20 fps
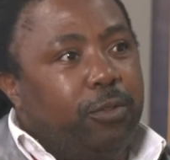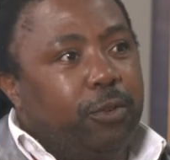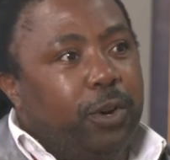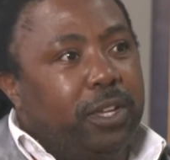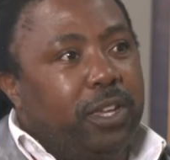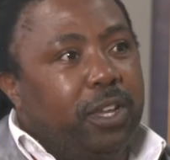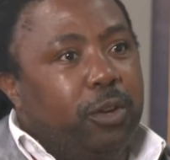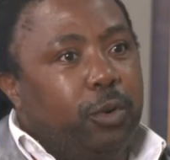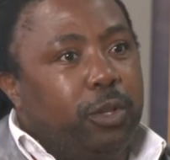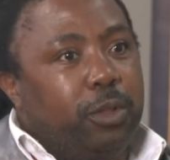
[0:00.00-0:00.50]

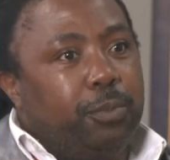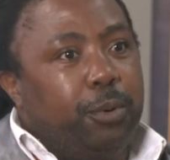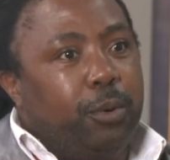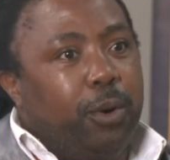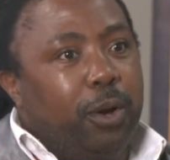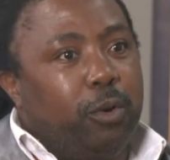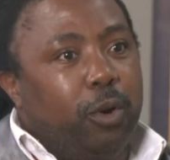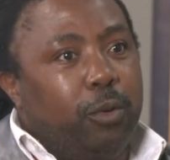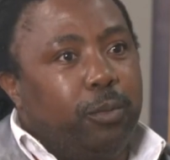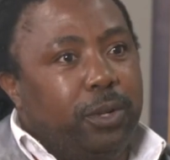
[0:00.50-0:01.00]
working with
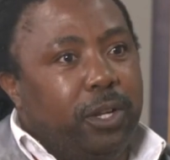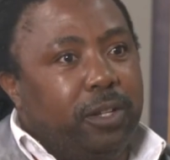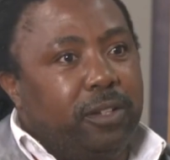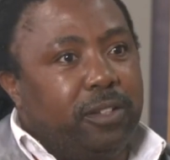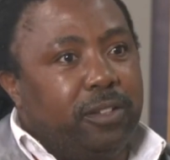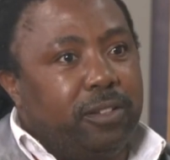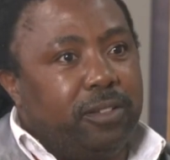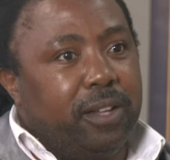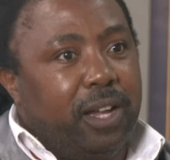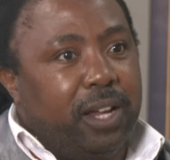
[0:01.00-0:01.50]
poor
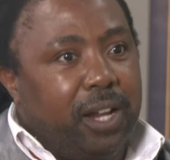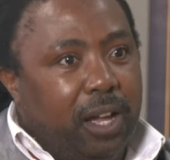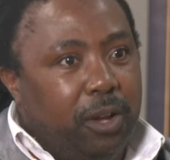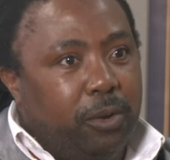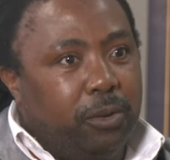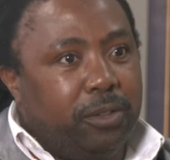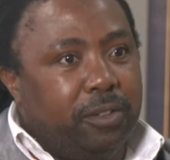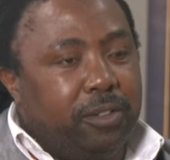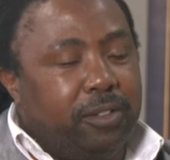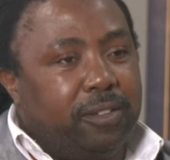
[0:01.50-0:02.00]
communities
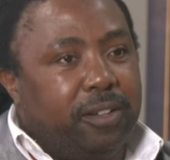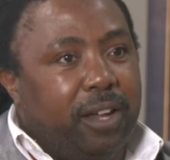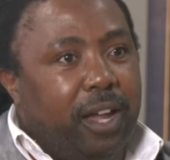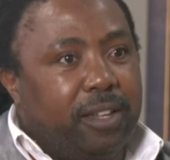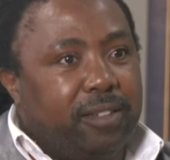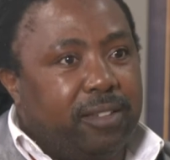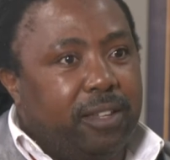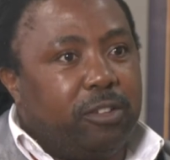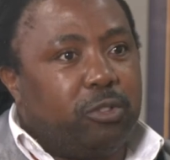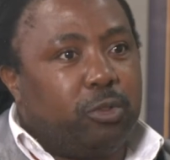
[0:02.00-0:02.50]
around
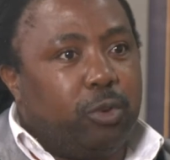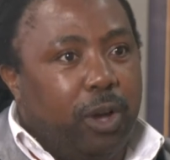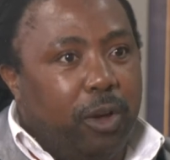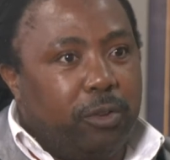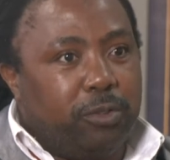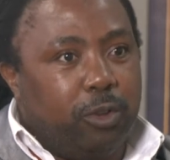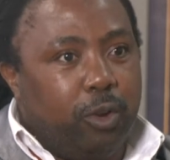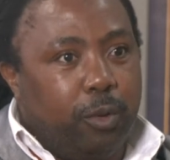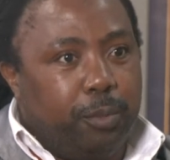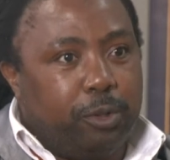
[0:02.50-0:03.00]
access to
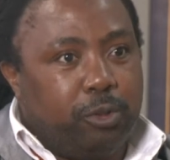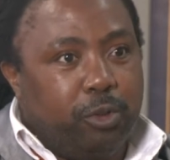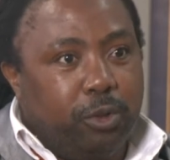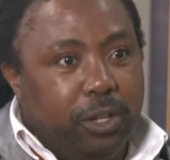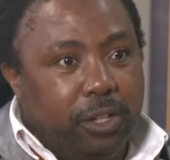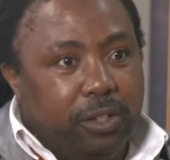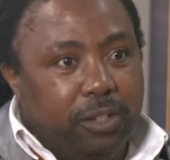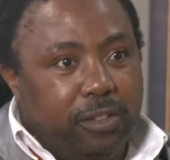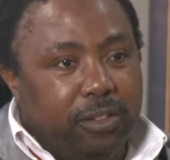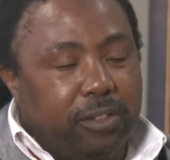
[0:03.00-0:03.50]
housing
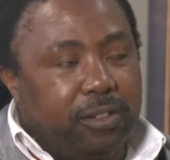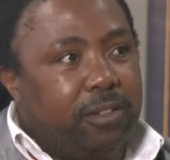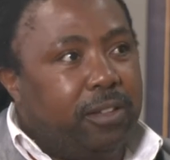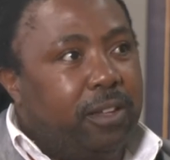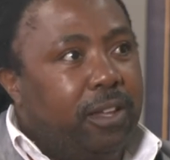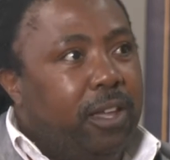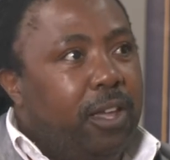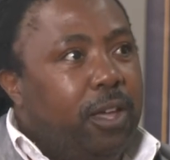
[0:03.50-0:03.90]
opportunities.